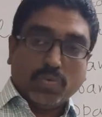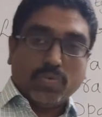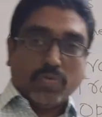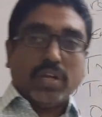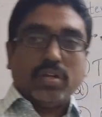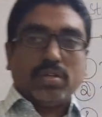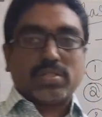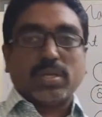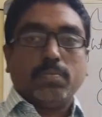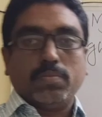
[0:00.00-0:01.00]
when
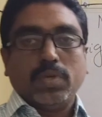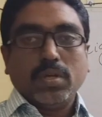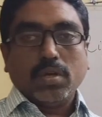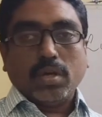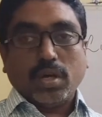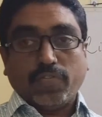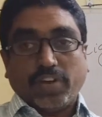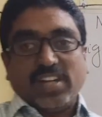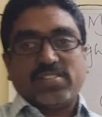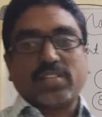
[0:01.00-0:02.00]
some
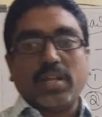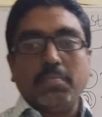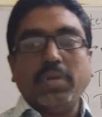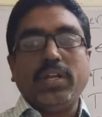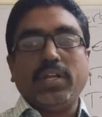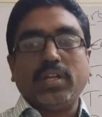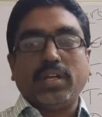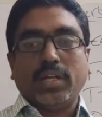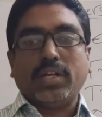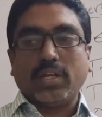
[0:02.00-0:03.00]
friends can meet
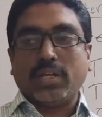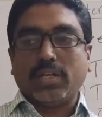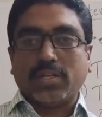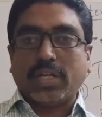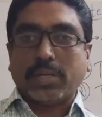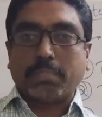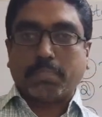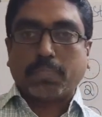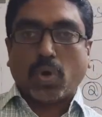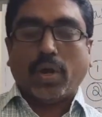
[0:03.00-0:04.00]
at a
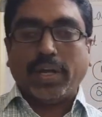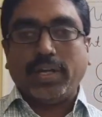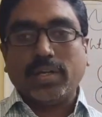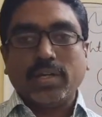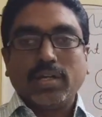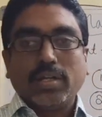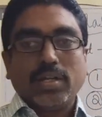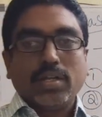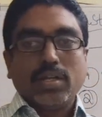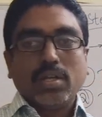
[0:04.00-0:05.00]
point,
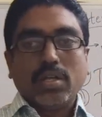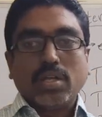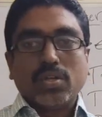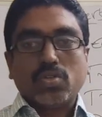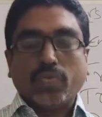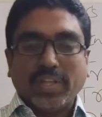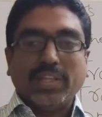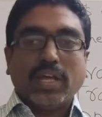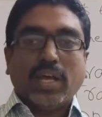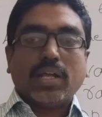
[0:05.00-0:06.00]
so when
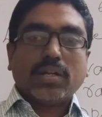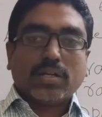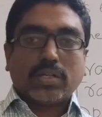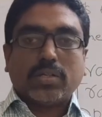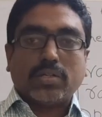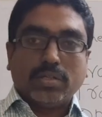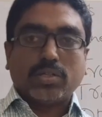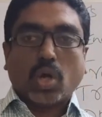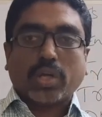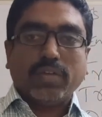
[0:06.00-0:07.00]
they are
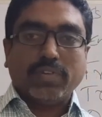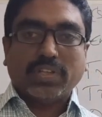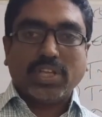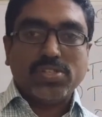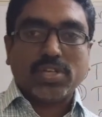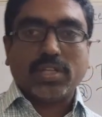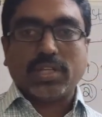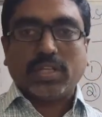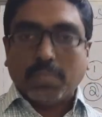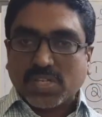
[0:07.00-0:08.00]
talking with each
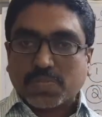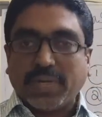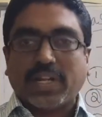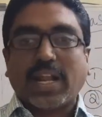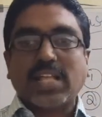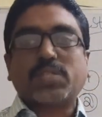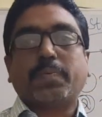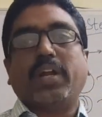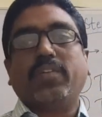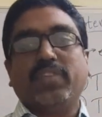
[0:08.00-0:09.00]
other, they must be
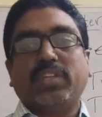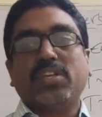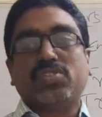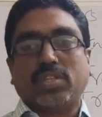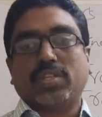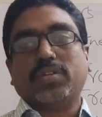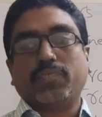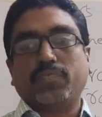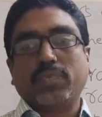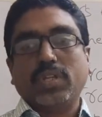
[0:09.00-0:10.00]
transparent with each other.
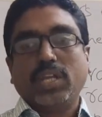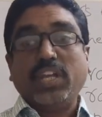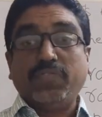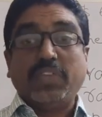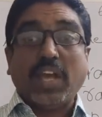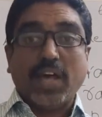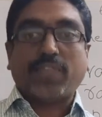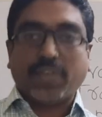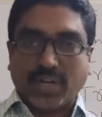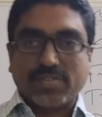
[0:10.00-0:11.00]
If they are
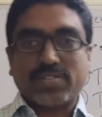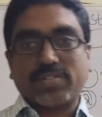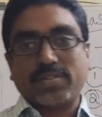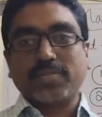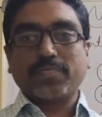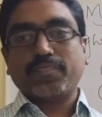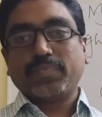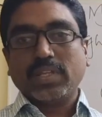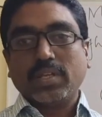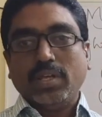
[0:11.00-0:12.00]
friends,
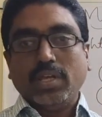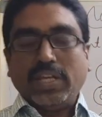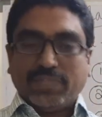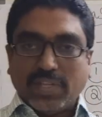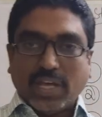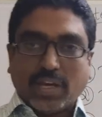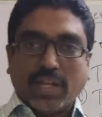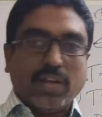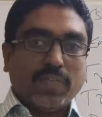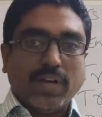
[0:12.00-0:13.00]
if they are
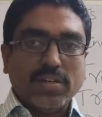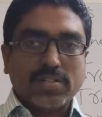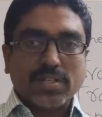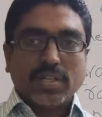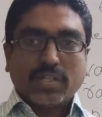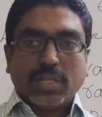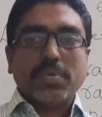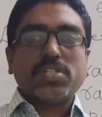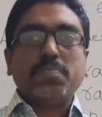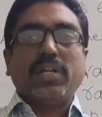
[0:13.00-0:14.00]
real friends, they
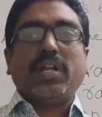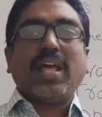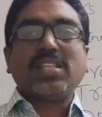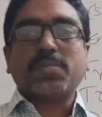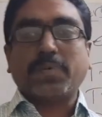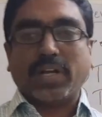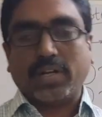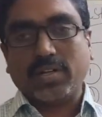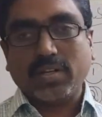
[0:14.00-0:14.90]
must be transparent.